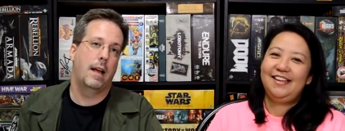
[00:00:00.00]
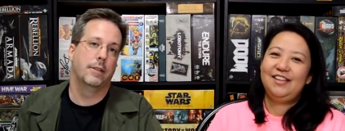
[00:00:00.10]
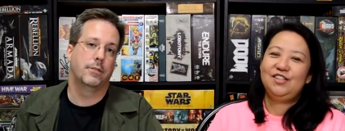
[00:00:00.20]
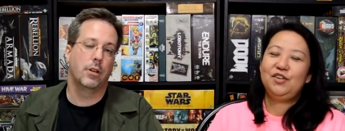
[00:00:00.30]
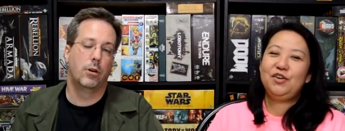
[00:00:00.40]

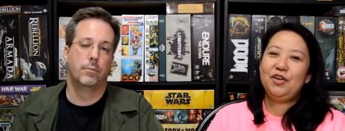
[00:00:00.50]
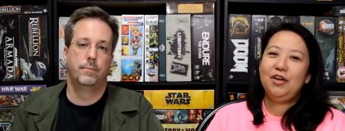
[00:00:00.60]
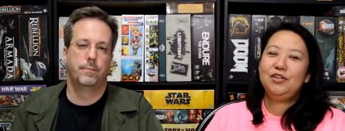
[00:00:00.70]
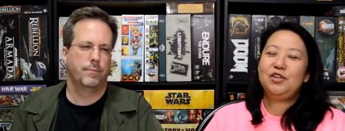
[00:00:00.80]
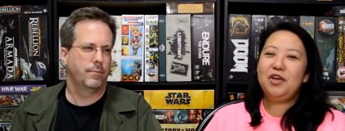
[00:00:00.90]
Speaker 1: So, so,
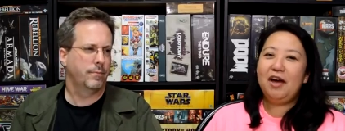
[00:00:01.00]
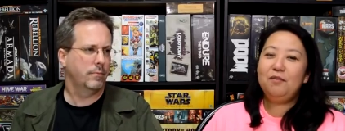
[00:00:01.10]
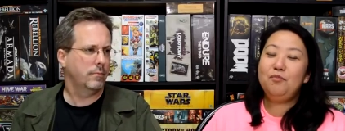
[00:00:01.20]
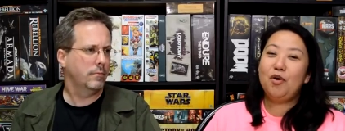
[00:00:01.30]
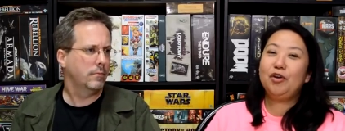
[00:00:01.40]
so you have
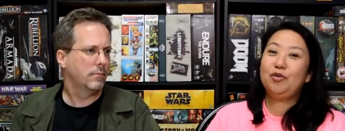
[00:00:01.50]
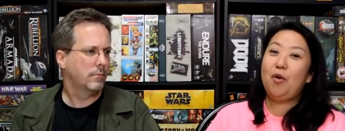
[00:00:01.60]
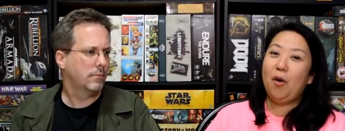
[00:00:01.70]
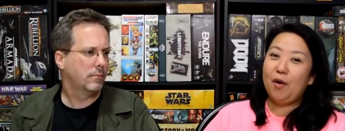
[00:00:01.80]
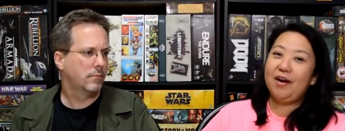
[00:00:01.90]
more to
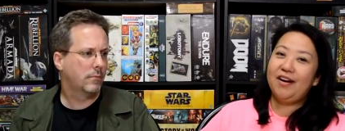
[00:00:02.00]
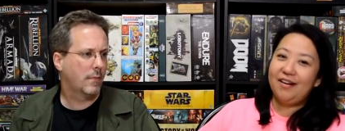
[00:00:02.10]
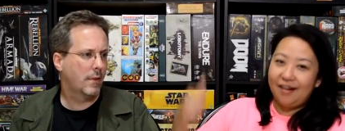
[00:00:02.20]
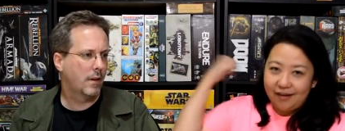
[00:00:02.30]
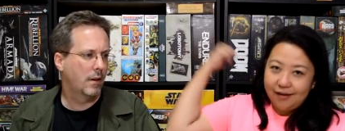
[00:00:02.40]

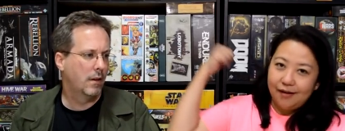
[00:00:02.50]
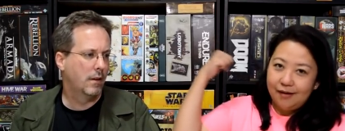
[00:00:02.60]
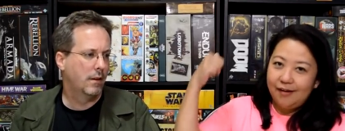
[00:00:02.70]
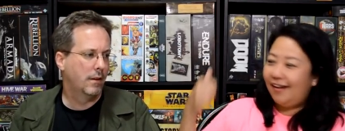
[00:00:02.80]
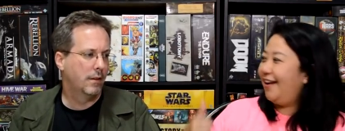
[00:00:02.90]
hoard.
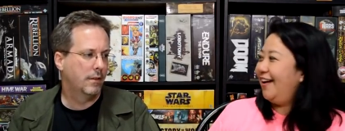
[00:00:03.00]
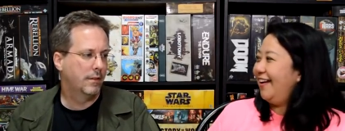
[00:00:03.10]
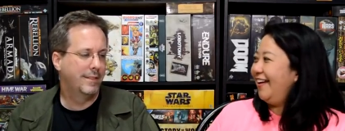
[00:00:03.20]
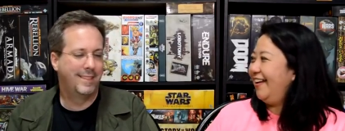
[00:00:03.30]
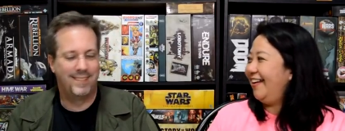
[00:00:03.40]

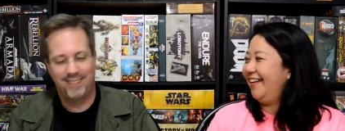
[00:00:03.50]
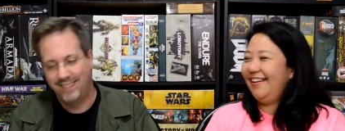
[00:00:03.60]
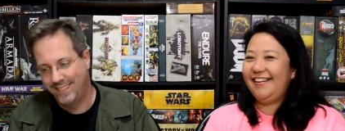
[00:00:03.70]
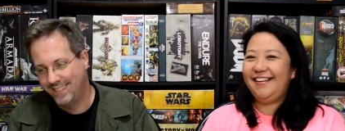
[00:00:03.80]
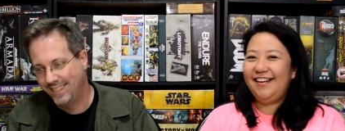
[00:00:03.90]

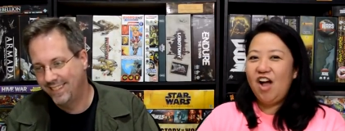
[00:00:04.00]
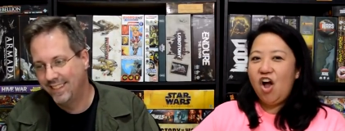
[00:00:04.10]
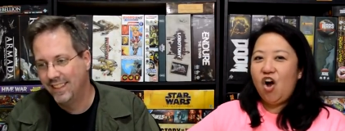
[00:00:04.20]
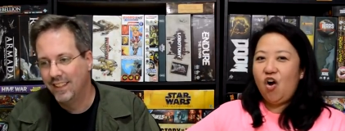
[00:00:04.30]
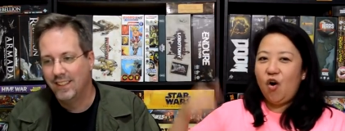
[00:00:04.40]

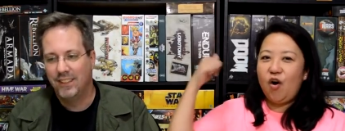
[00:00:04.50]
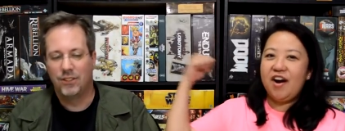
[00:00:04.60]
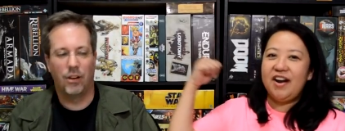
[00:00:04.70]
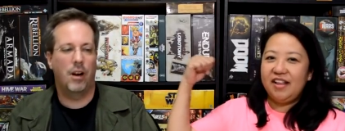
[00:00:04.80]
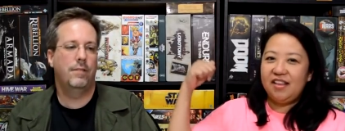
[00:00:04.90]
Hoard.
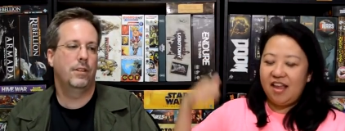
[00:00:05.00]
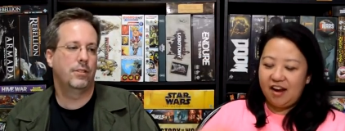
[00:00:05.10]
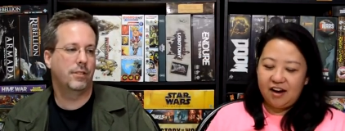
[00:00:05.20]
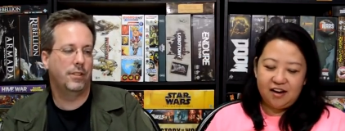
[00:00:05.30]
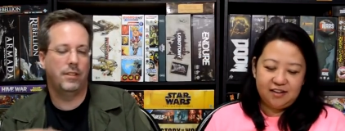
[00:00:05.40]
Speaker 2: So
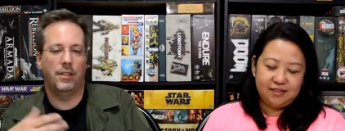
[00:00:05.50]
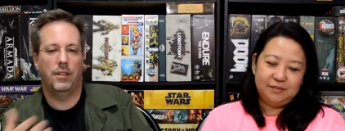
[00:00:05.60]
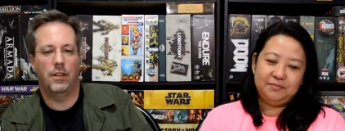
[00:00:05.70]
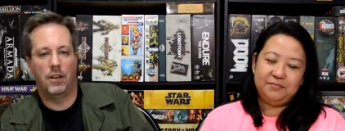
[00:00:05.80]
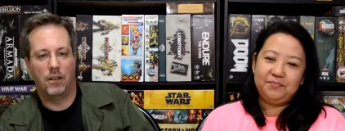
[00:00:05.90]
obviously there. the
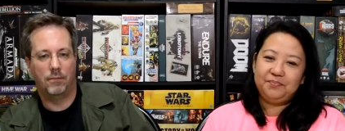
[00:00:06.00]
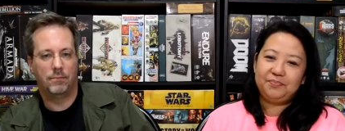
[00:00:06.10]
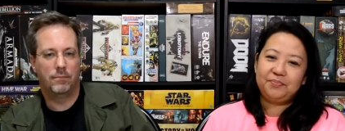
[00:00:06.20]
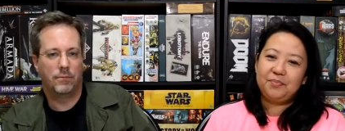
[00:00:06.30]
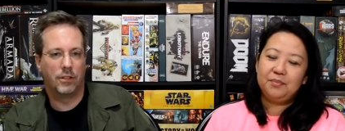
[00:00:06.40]
um
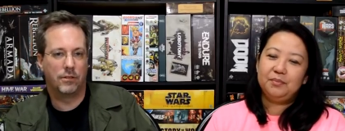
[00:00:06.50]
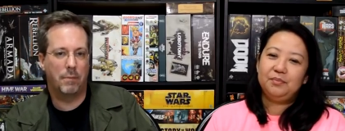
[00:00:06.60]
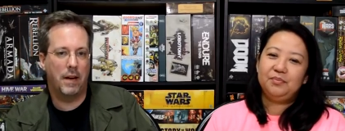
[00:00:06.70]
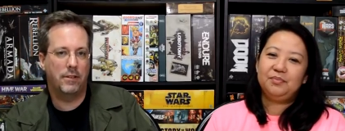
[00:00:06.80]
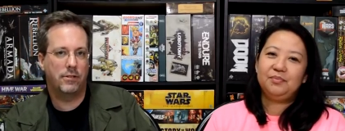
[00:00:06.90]
the
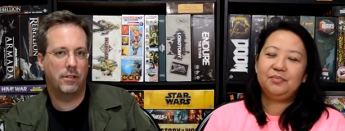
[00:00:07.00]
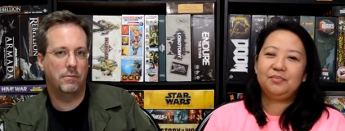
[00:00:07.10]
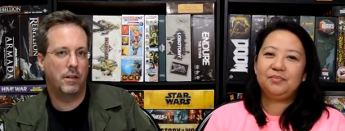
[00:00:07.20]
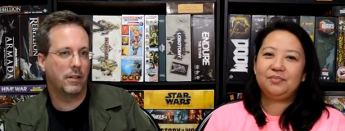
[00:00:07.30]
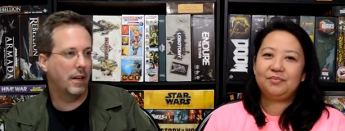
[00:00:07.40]
Space
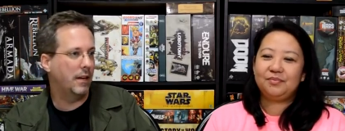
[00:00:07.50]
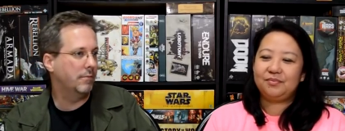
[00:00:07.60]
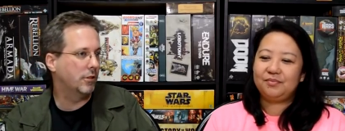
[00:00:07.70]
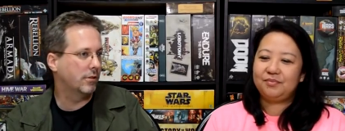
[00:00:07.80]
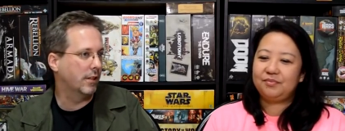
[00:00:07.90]
Simon game
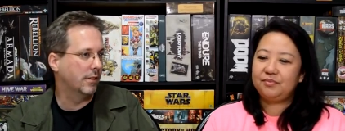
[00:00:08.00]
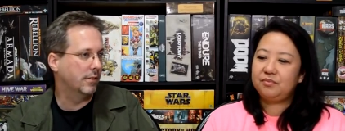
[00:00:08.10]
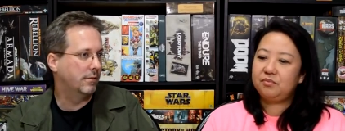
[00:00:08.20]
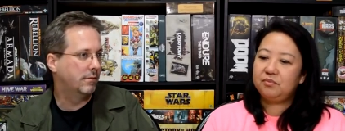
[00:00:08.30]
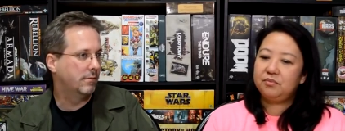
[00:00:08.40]
just
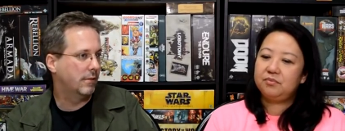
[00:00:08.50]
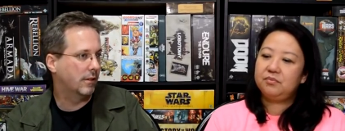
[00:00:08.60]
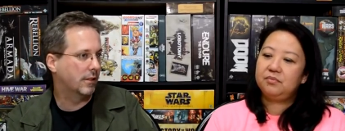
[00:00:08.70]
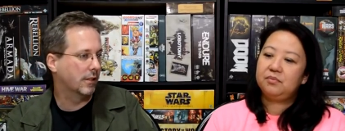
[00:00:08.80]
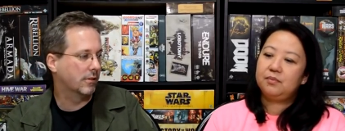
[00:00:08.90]
ended on
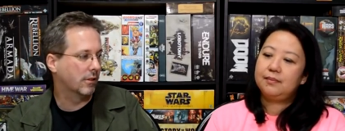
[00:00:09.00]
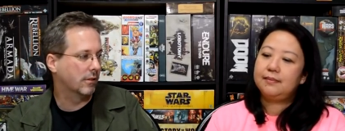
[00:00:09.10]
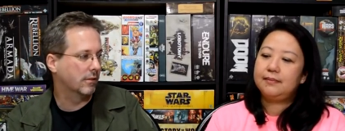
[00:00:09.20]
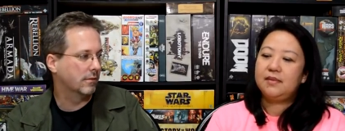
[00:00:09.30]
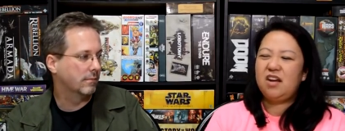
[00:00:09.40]

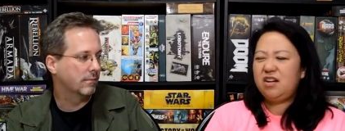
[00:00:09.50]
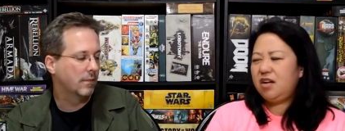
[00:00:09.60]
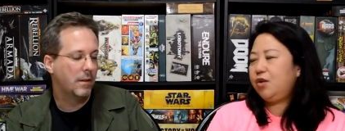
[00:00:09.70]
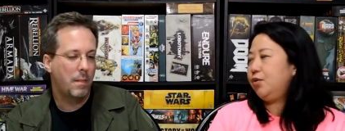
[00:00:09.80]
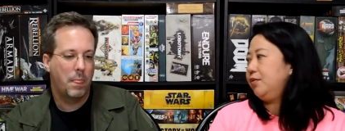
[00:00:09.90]
Kickstarter.
Speaker 1: How did it
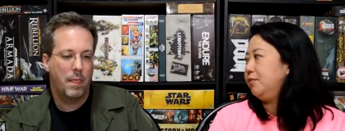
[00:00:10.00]
do?